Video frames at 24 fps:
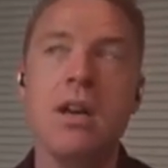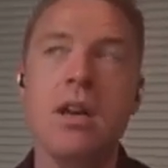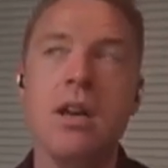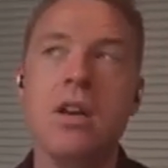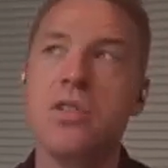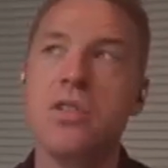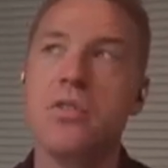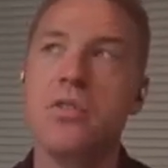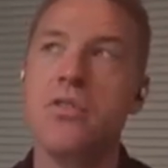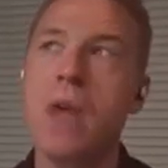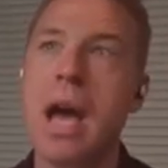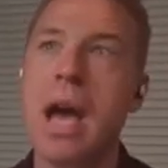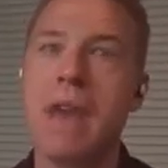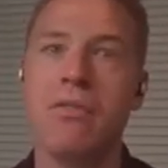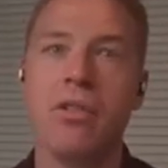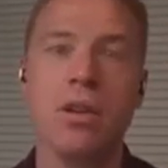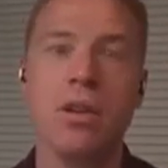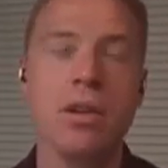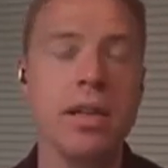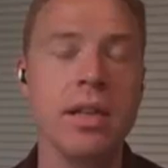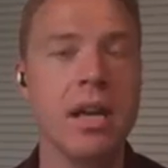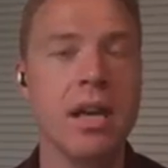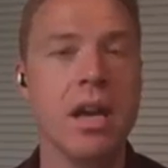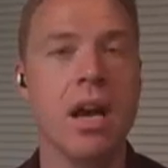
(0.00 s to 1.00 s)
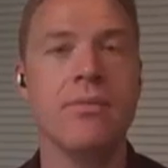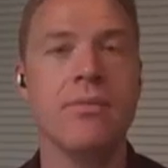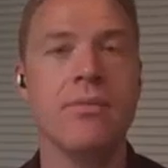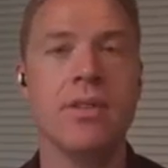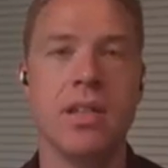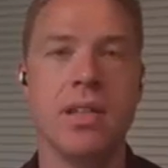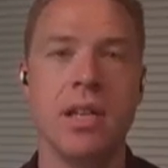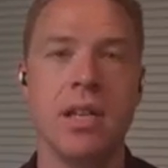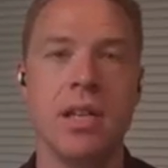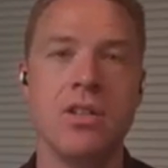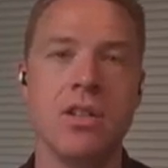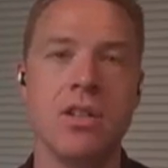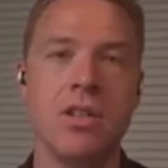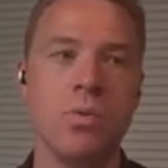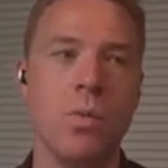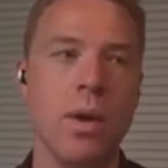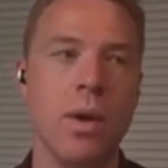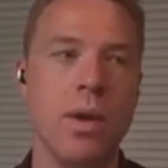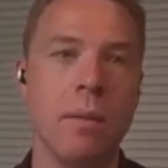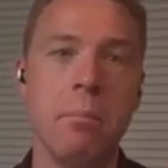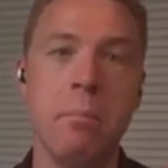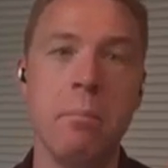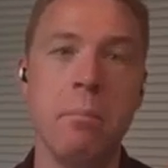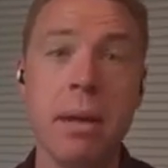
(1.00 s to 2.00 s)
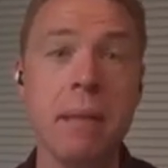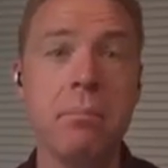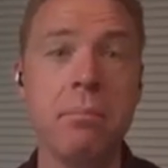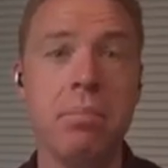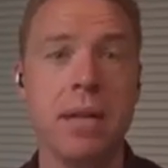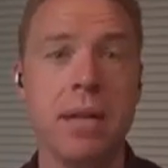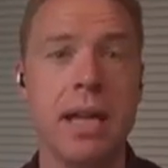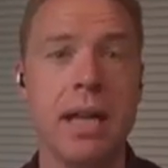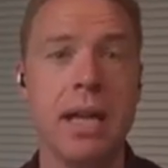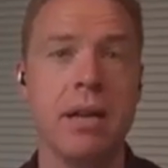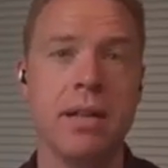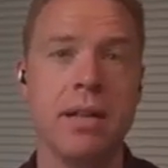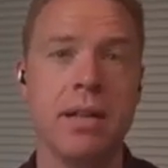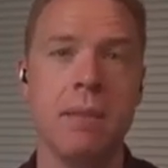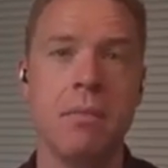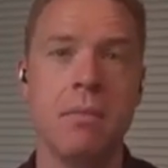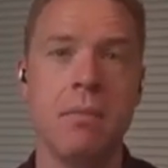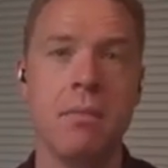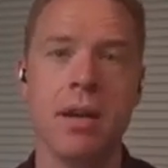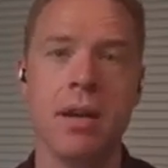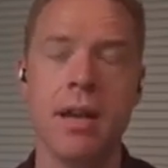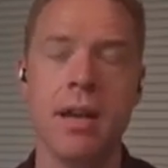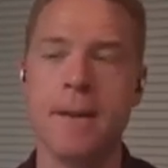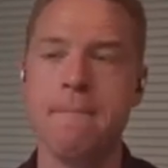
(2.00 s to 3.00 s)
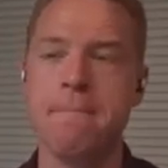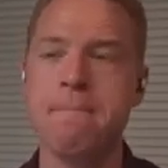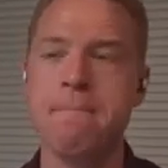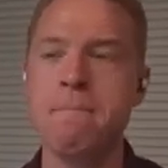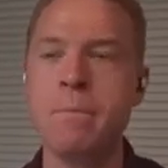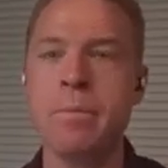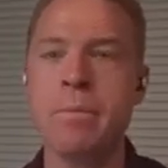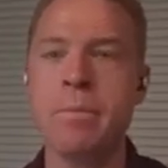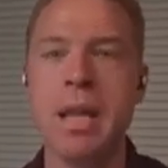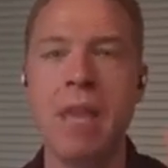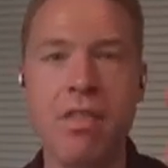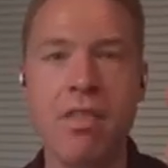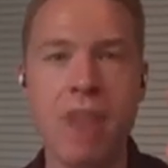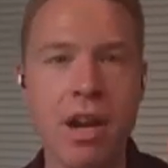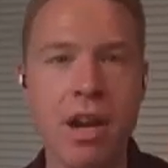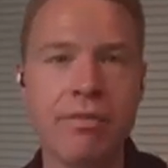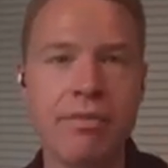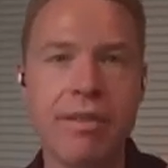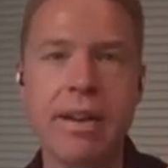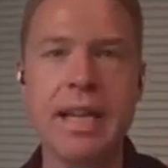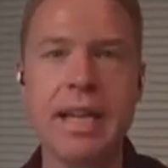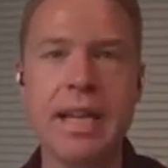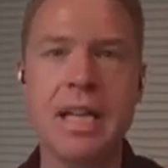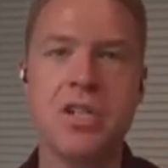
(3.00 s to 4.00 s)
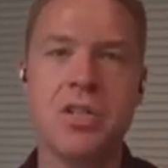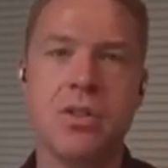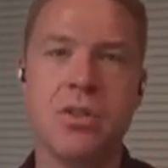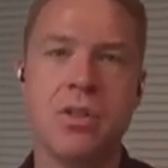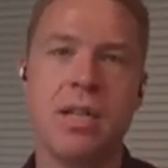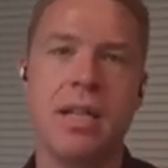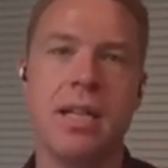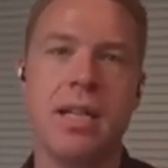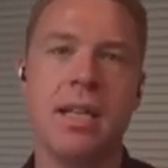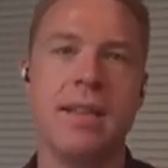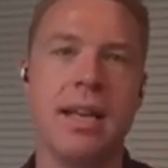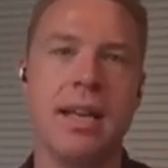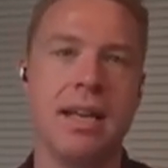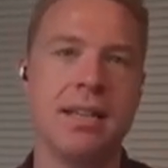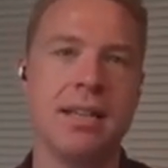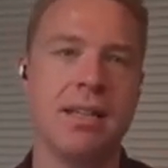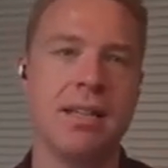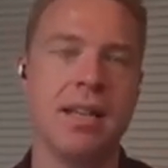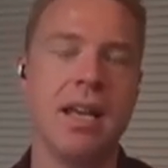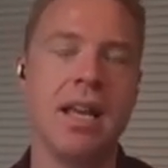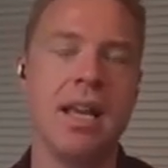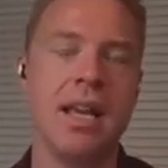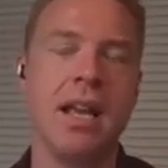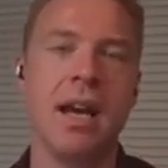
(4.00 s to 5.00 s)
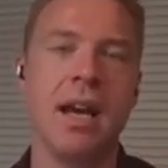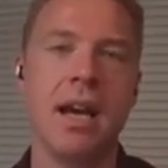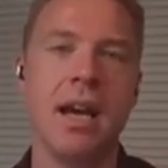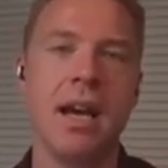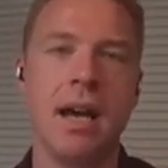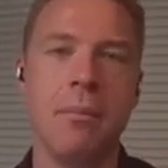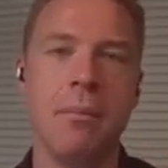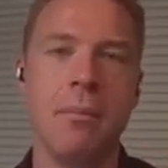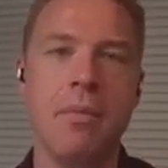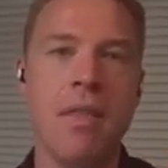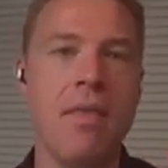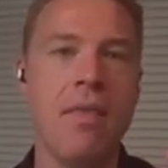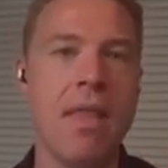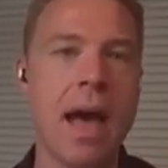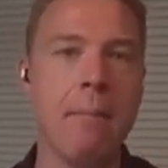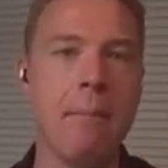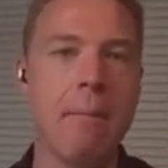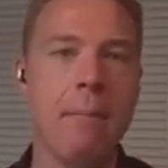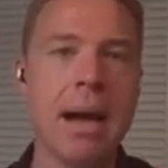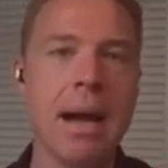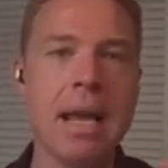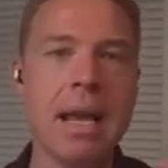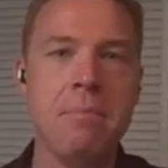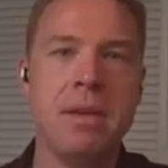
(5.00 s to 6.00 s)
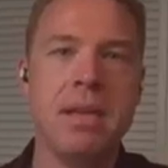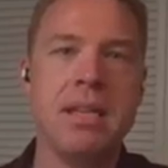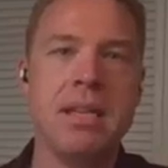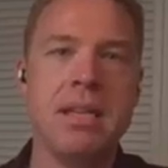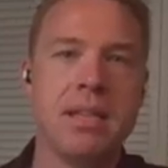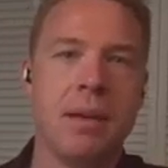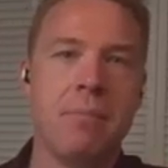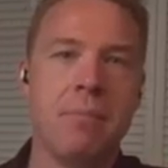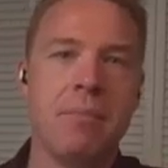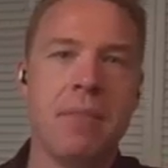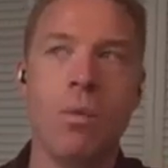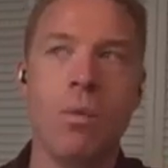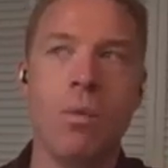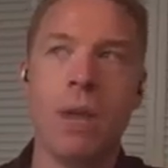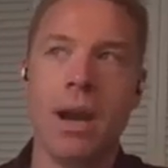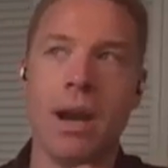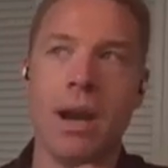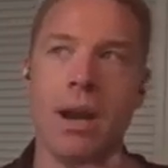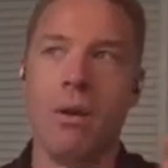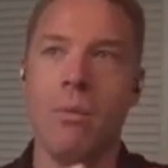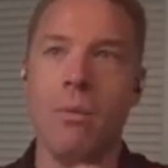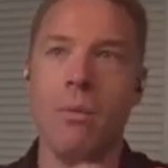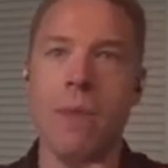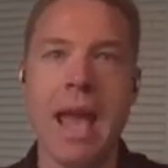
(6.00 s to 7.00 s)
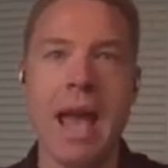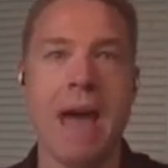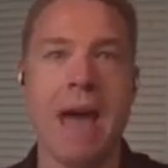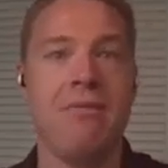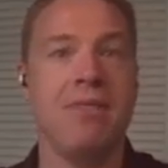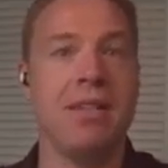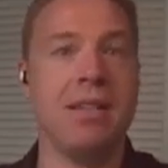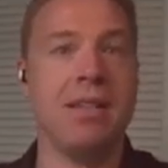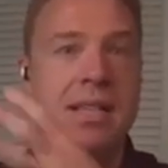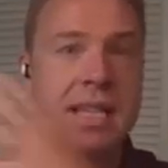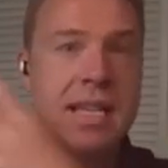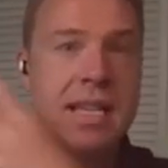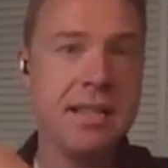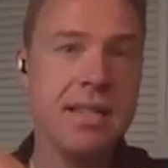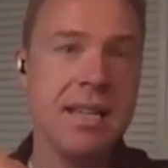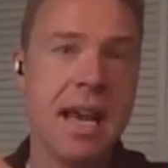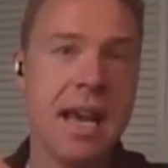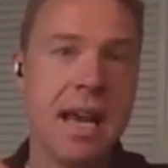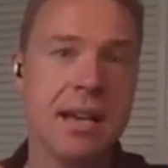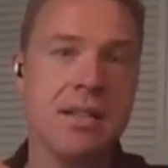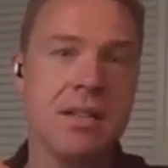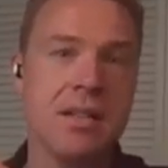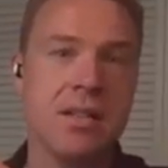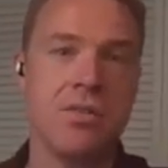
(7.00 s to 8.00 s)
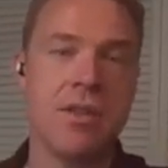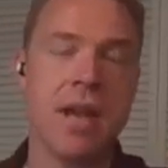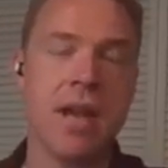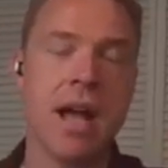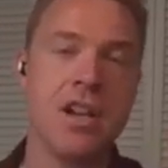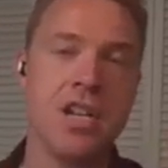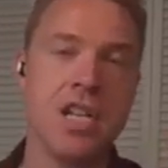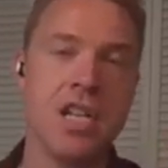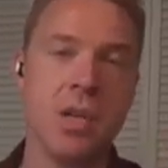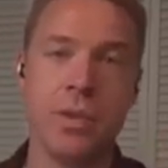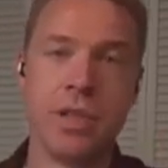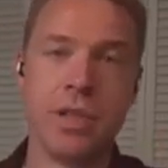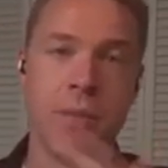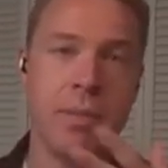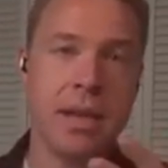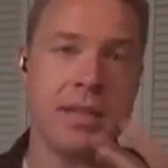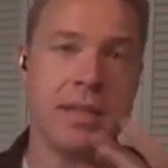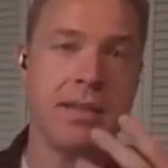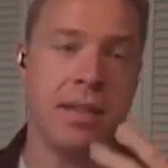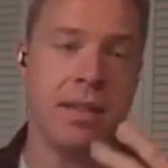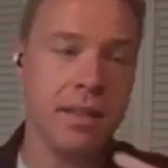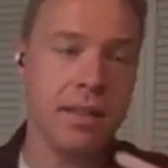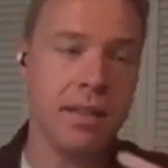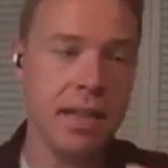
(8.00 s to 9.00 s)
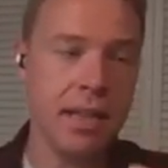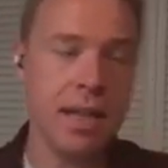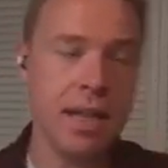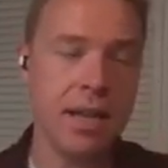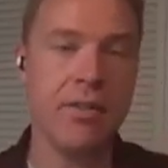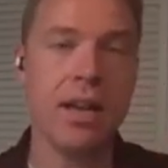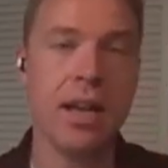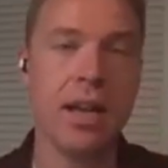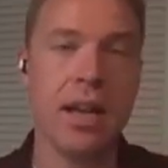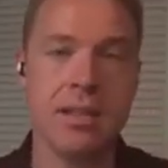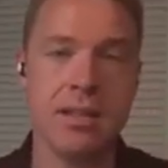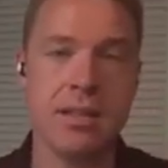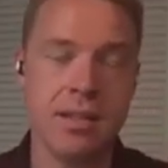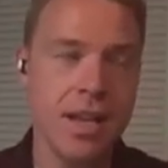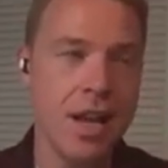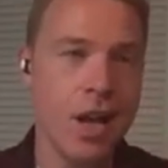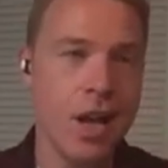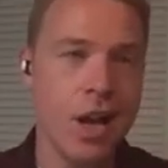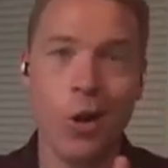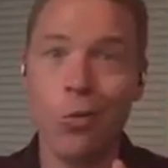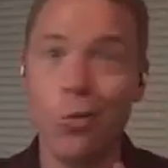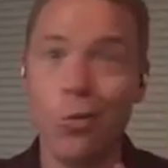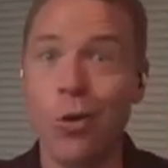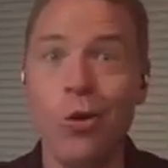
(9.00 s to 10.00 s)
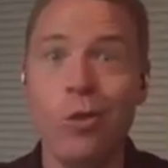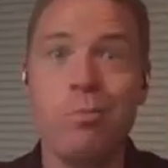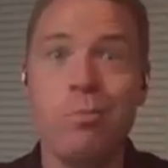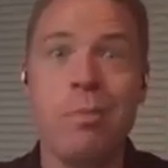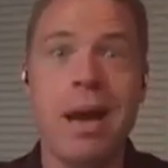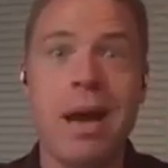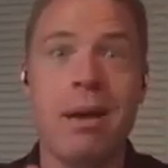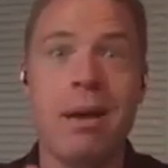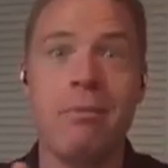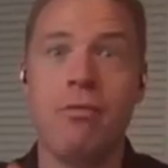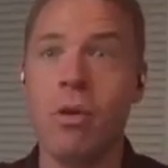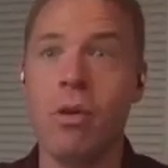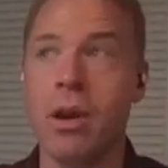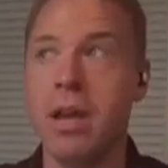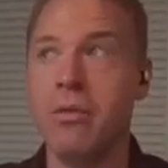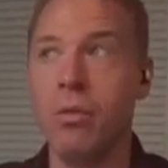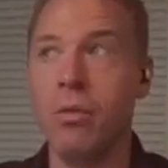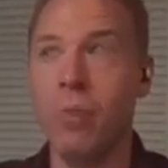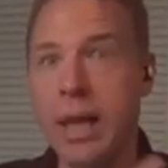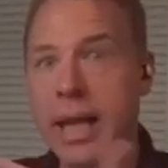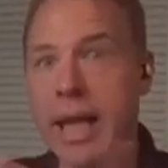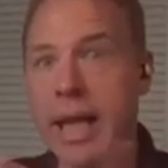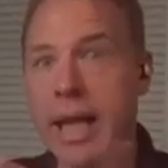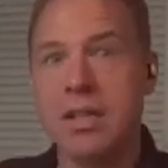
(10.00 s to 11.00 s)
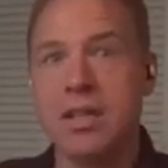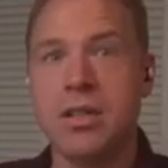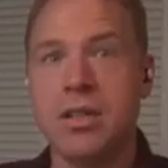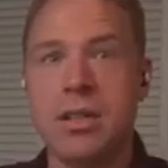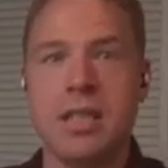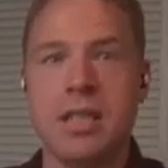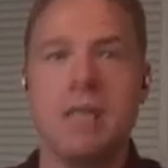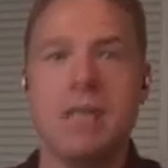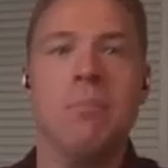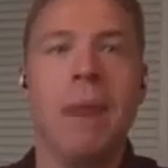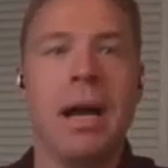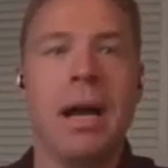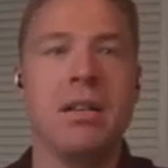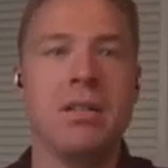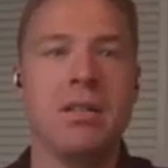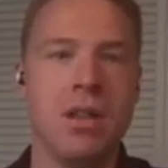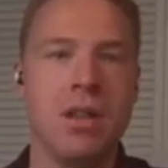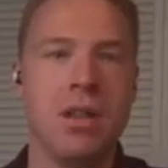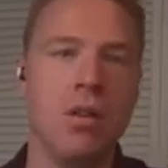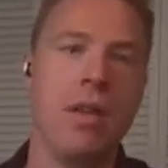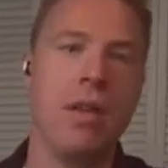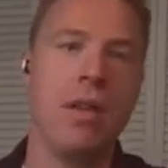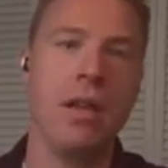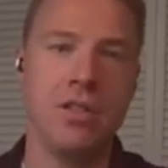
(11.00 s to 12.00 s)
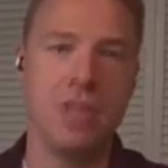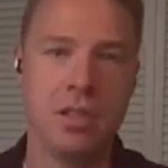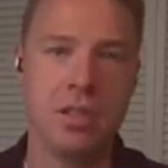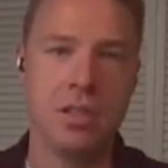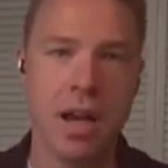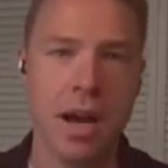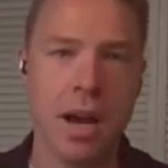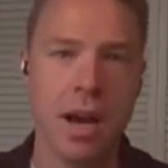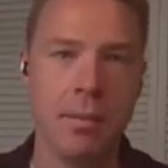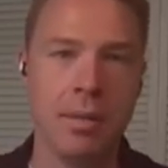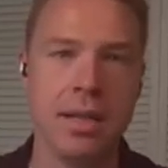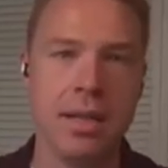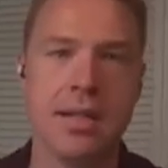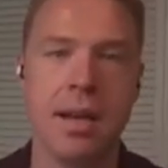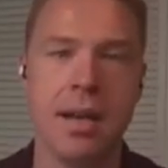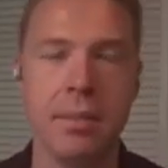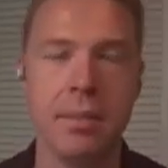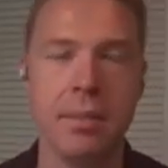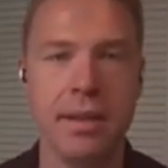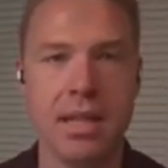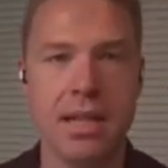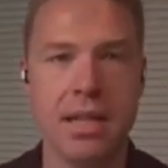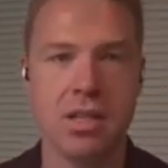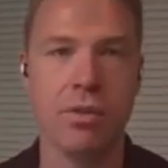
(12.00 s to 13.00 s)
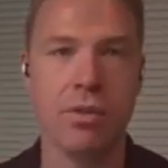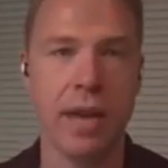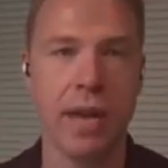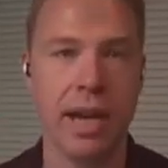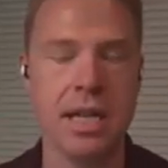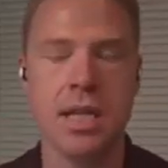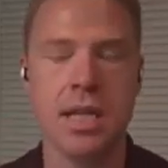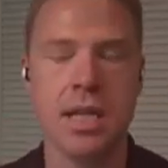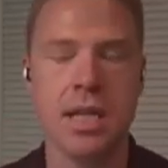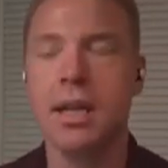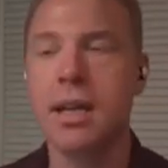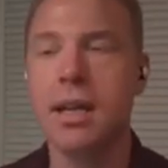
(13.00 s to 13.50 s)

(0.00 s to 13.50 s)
So if you have early conversations with a big player in the market and they're very interested in this, um, then that might be something where we have this easy exit strategy where they're basically giving us a roadmap for it. if we get to this milestone, they'll just gobble us up and that's great.